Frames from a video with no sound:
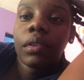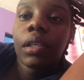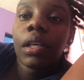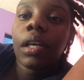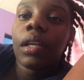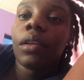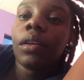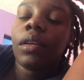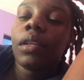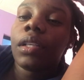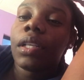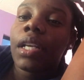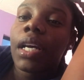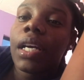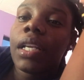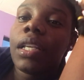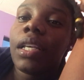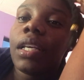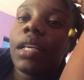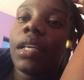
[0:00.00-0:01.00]
and all of
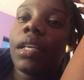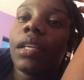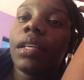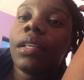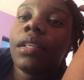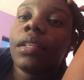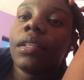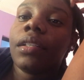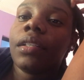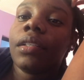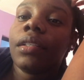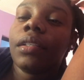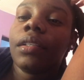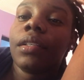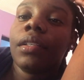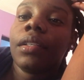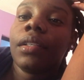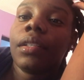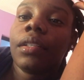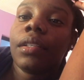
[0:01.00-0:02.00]
that day.
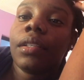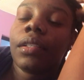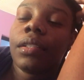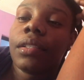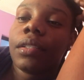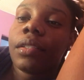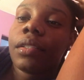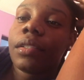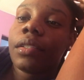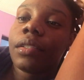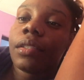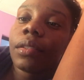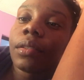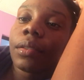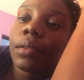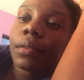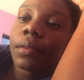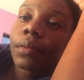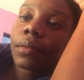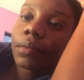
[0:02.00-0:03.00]

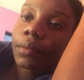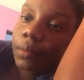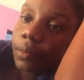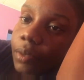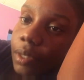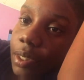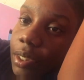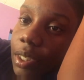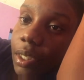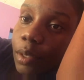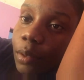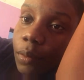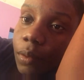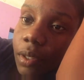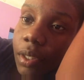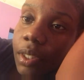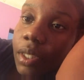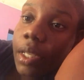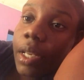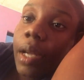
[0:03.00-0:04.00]
So I just
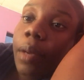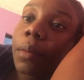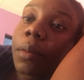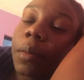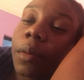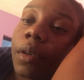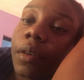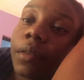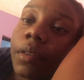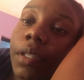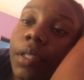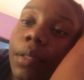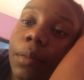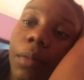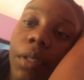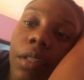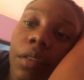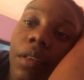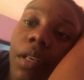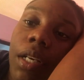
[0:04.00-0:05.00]
want to say happy birthday to
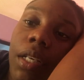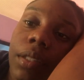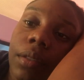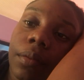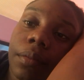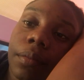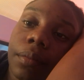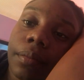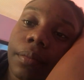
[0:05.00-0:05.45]
my grand.